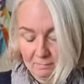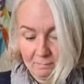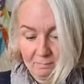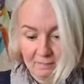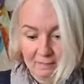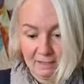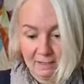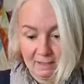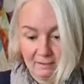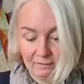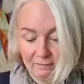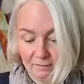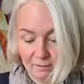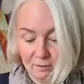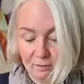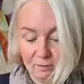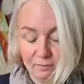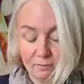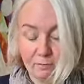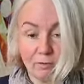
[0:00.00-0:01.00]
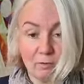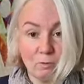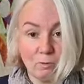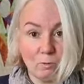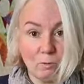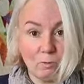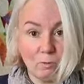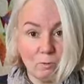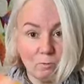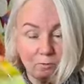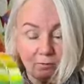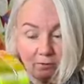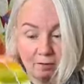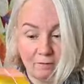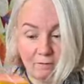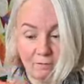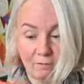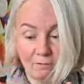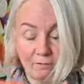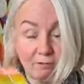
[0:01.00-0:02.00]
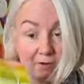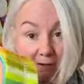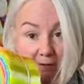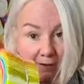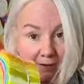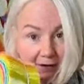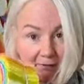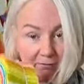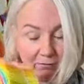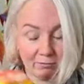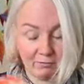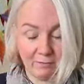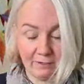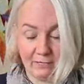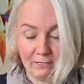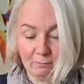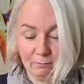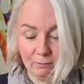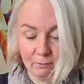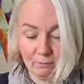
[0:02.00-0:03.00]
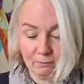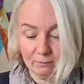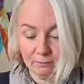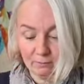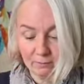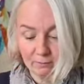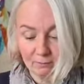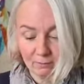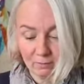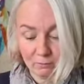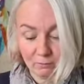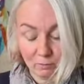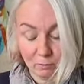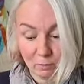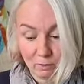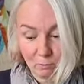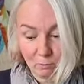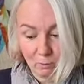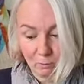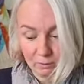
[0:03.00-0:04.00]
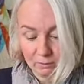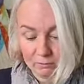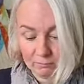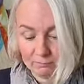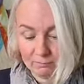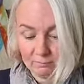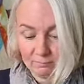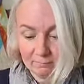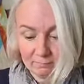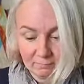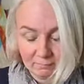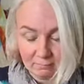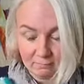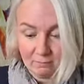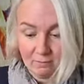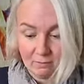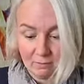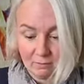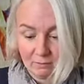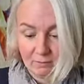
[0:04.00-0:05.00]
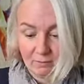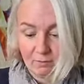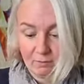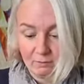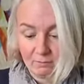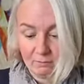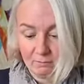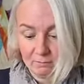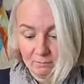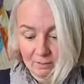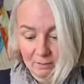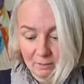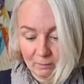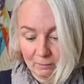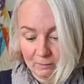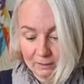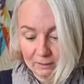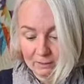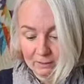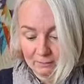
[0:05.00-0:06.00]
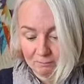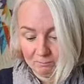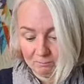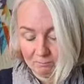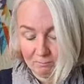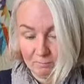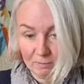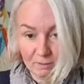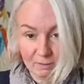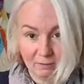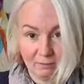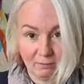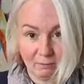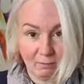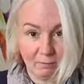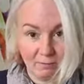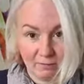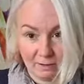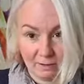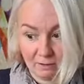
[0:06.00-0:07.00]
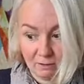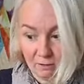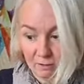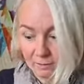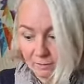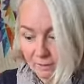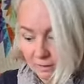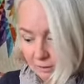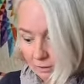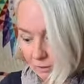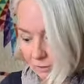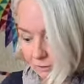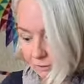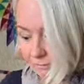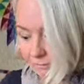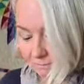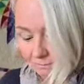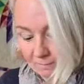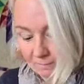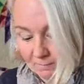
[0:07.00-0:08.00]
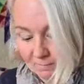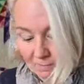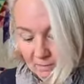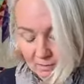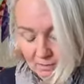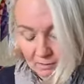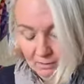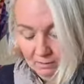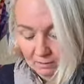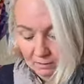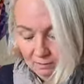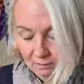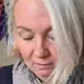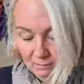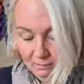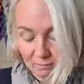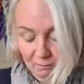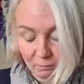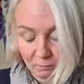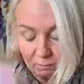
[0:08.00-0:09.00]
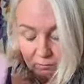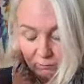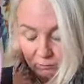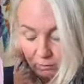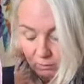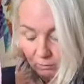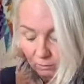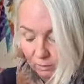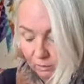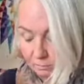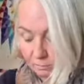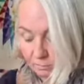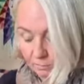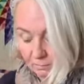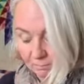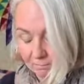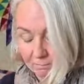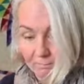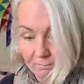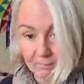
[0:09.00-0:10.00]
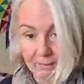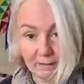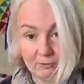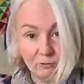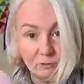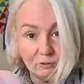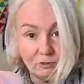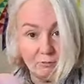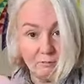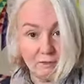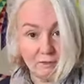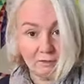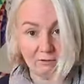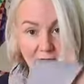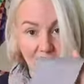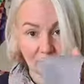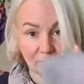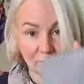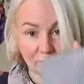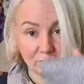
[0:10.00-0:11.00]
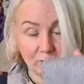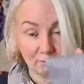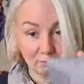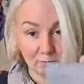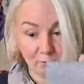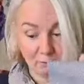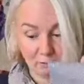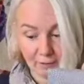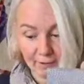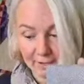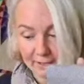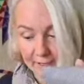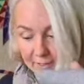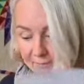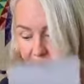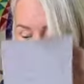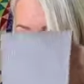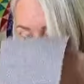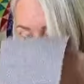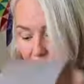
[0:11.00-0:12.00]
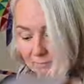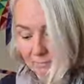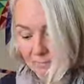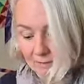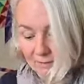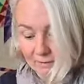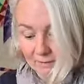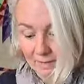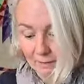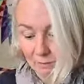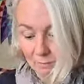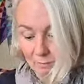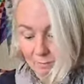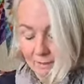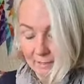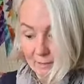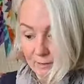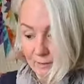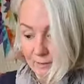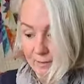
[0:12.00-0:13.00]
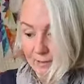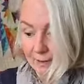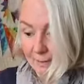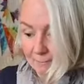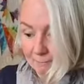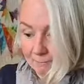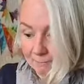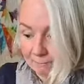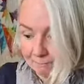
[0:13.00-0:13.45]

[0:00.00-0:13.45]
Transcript: But yeah, so those are all, there's 5 available. So if you want one, be quick, because once they're gone, they're gone. So 1 roll up and 2 meters of a grey, and that will make you that.